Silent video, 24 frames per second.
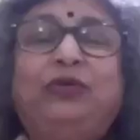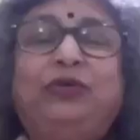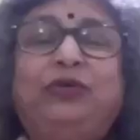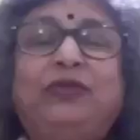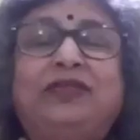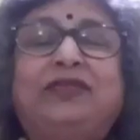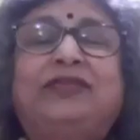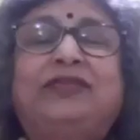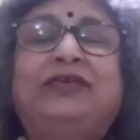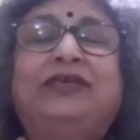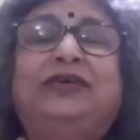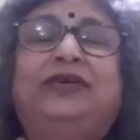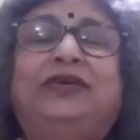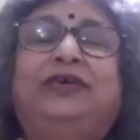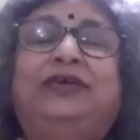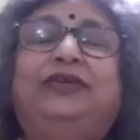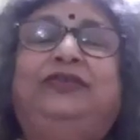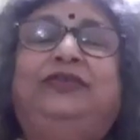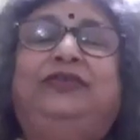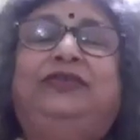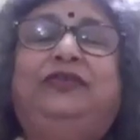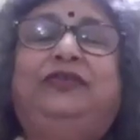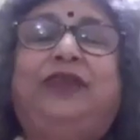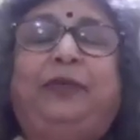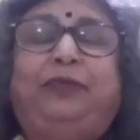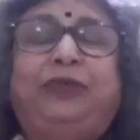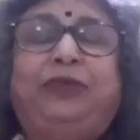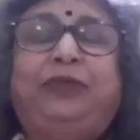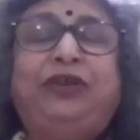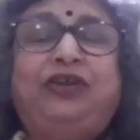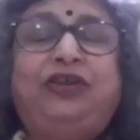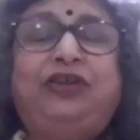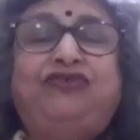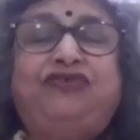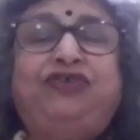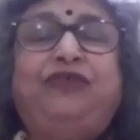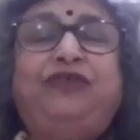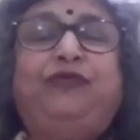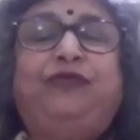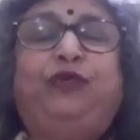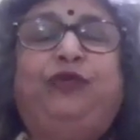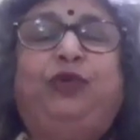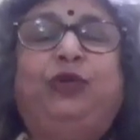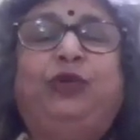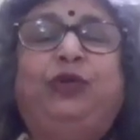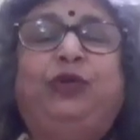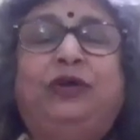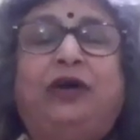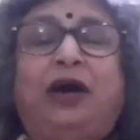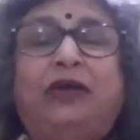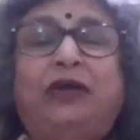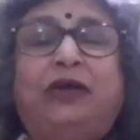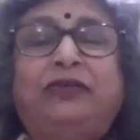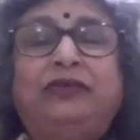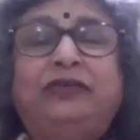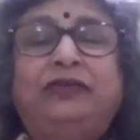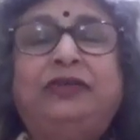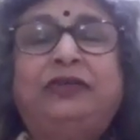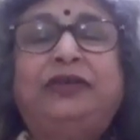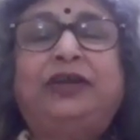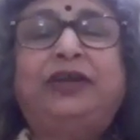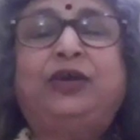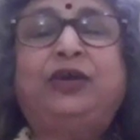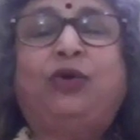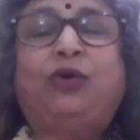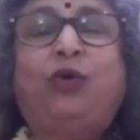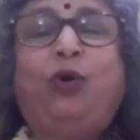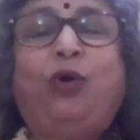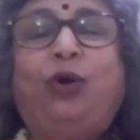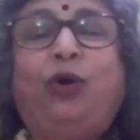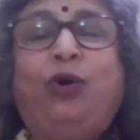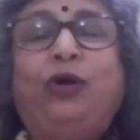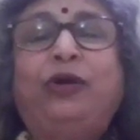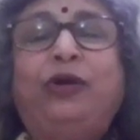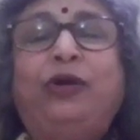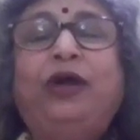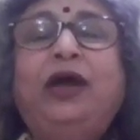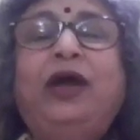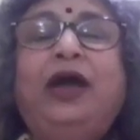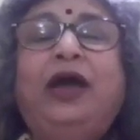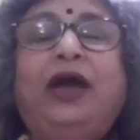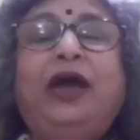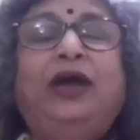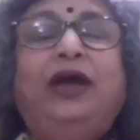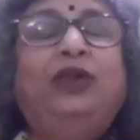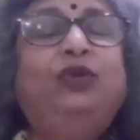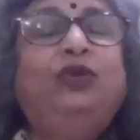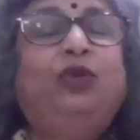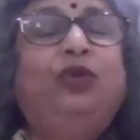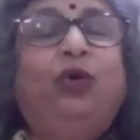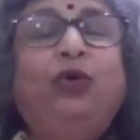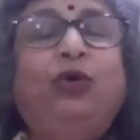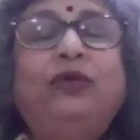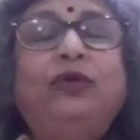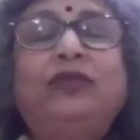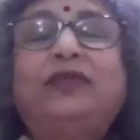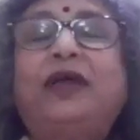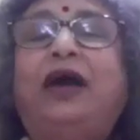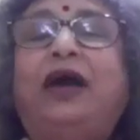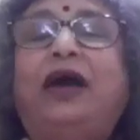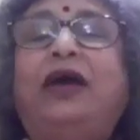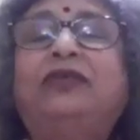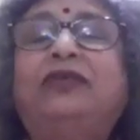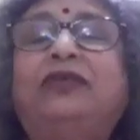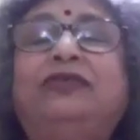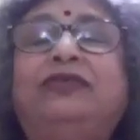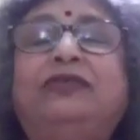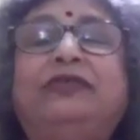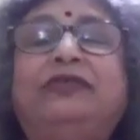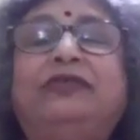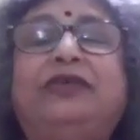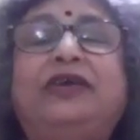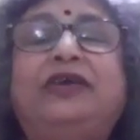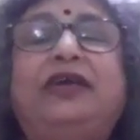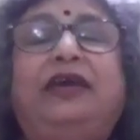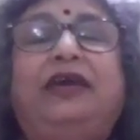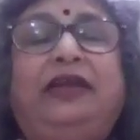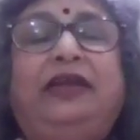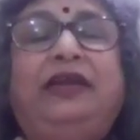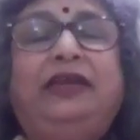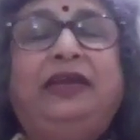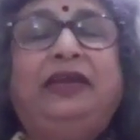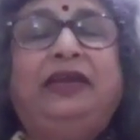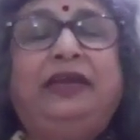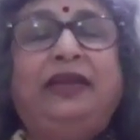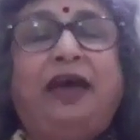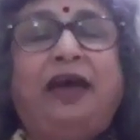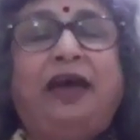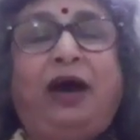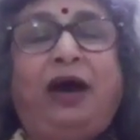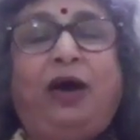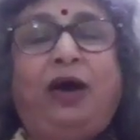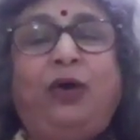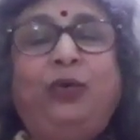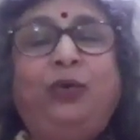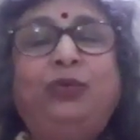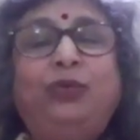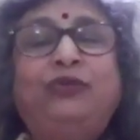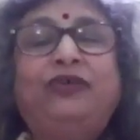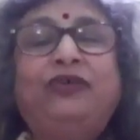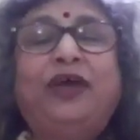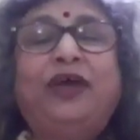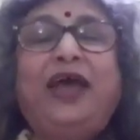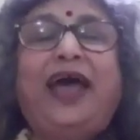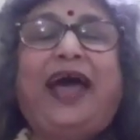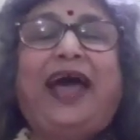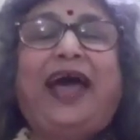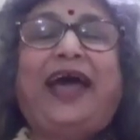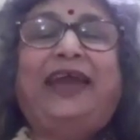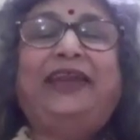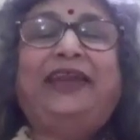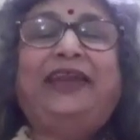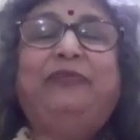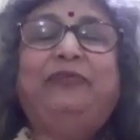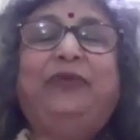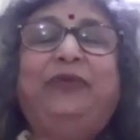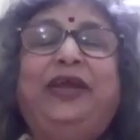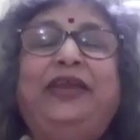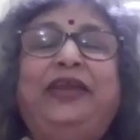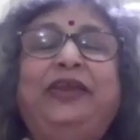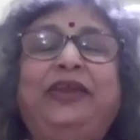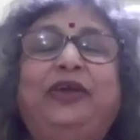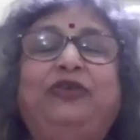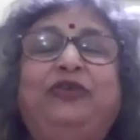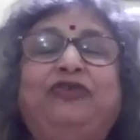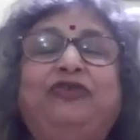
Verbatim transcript: was the Deputy DG for the Artillery Corps, knows artillery in and out, and in